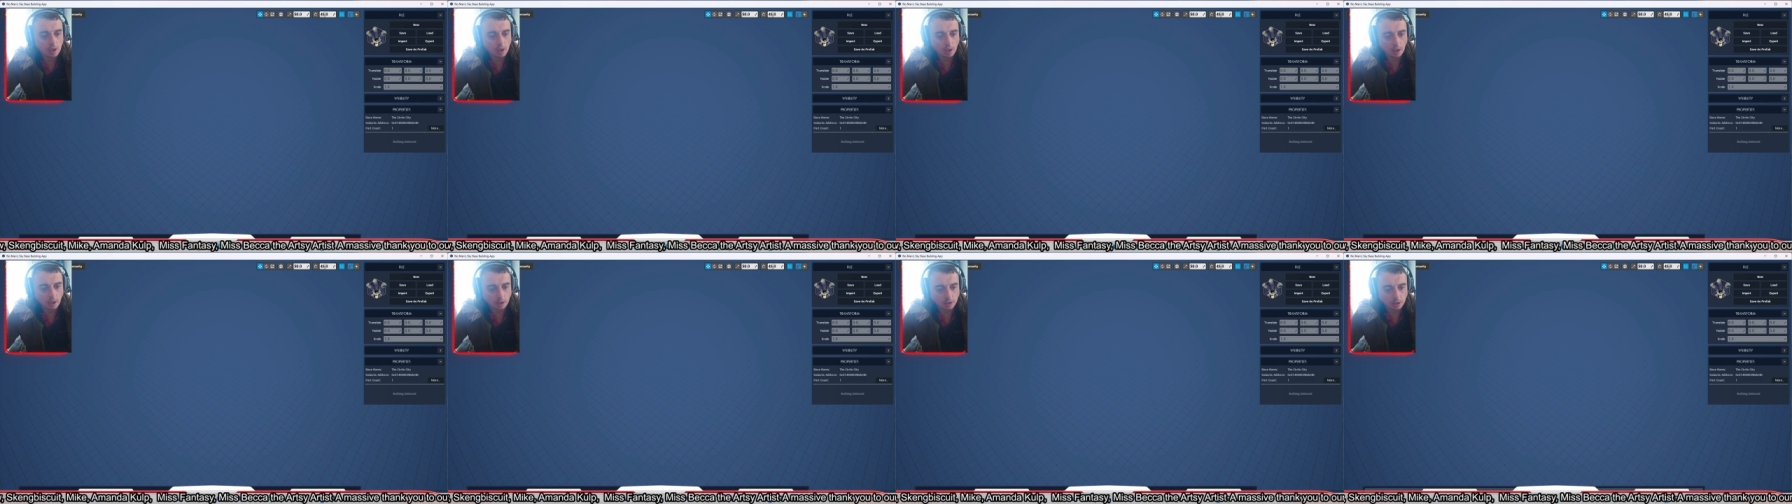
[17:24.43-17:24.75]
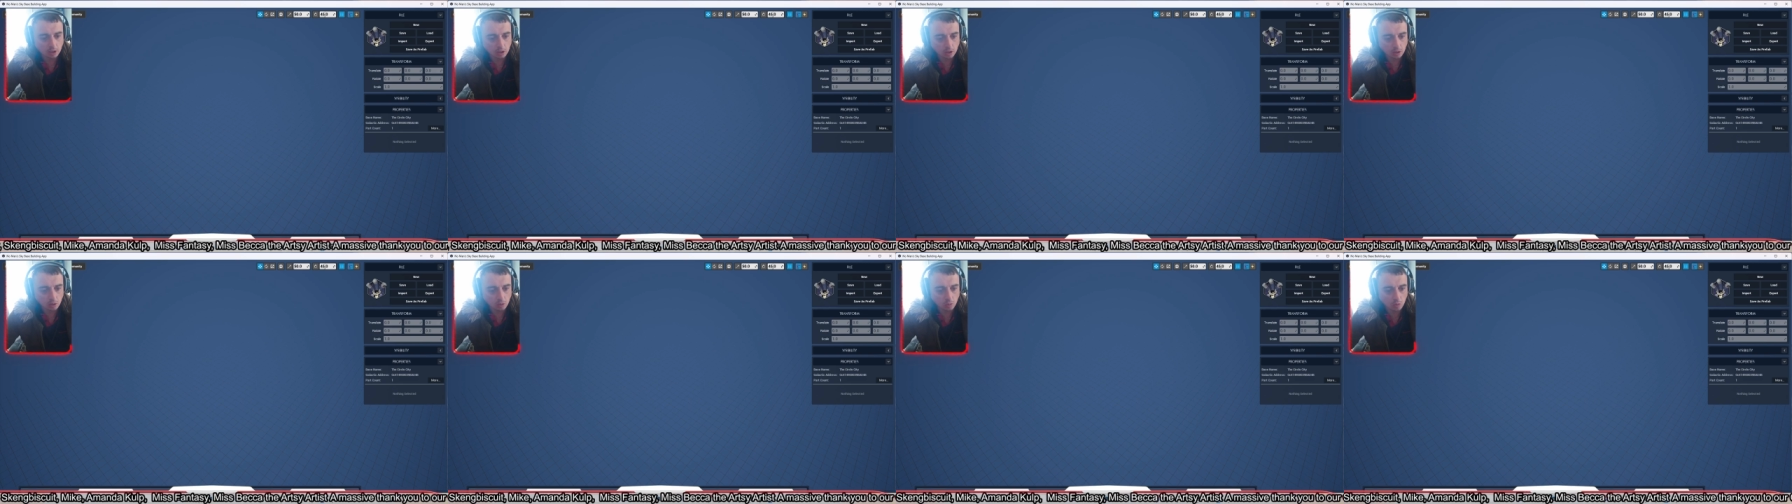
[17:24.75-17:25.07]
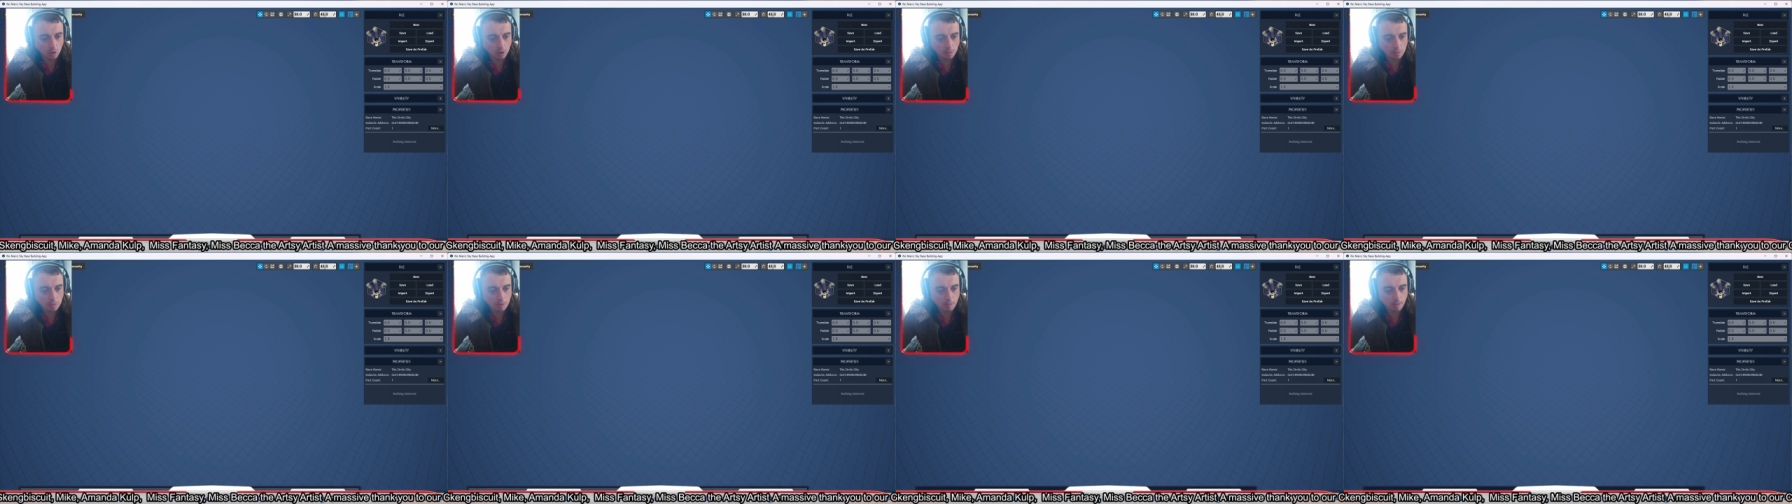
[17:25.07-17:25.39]
So
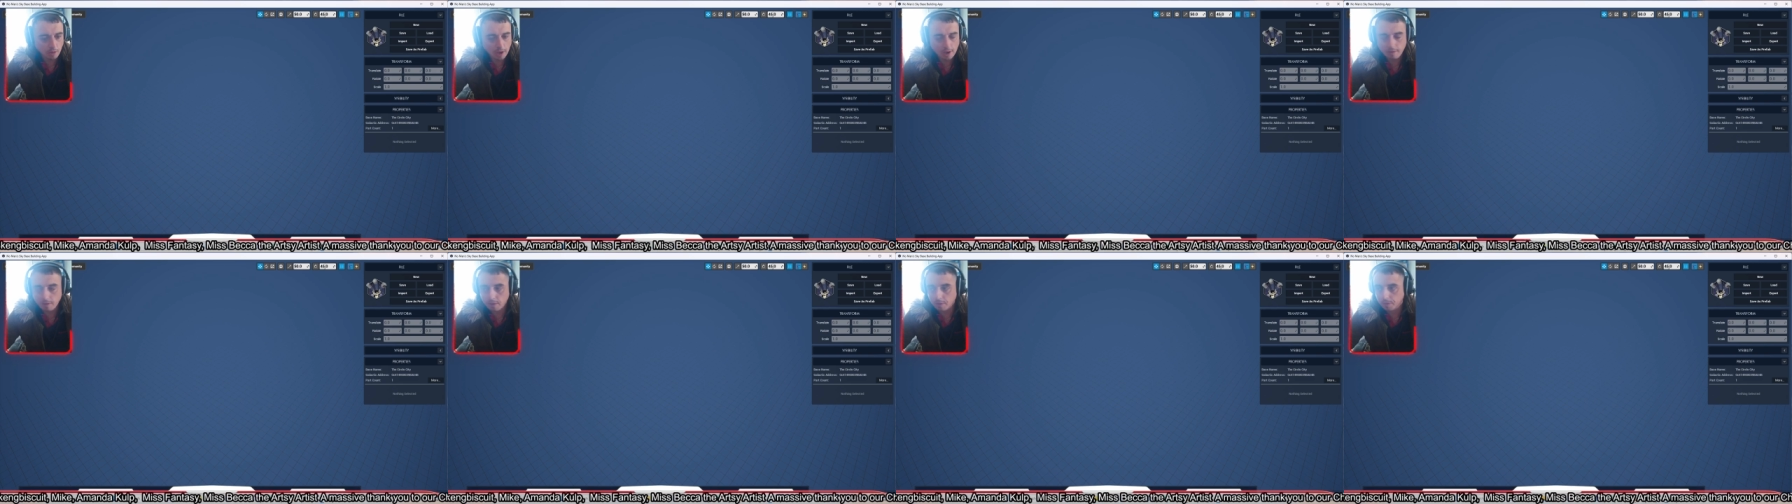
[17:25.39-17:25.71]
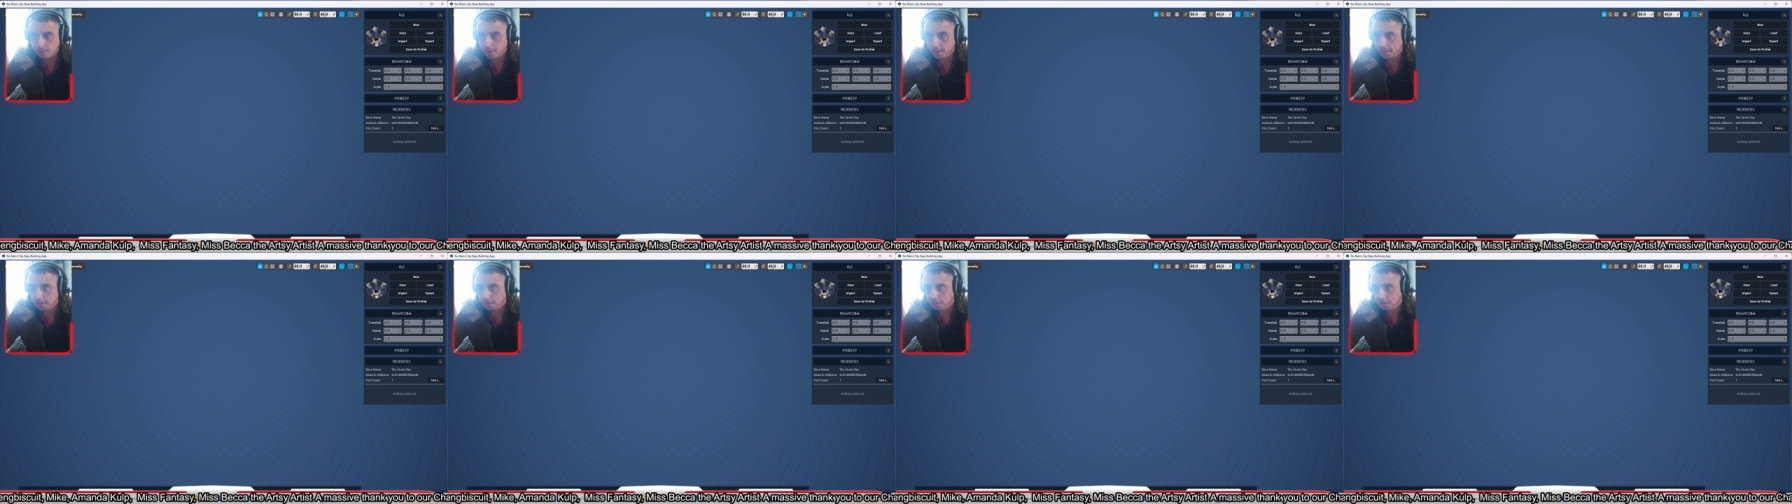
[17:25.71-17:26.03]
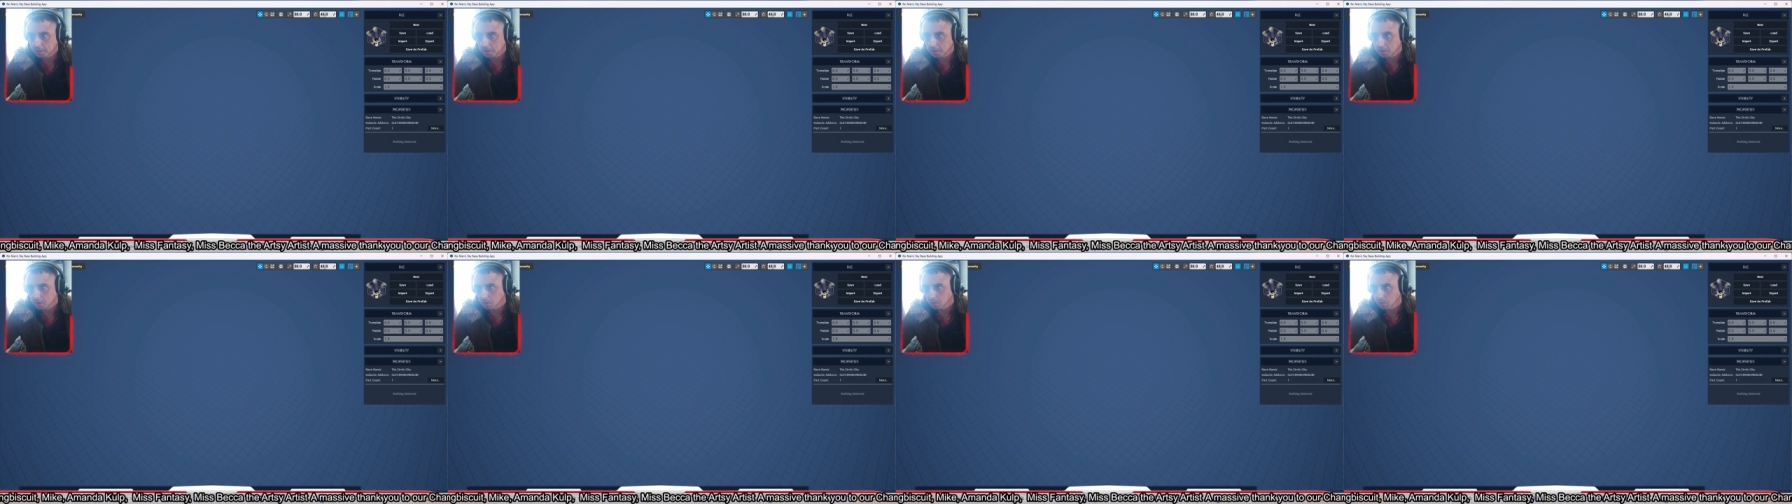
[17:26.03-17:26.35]
one of my favourite things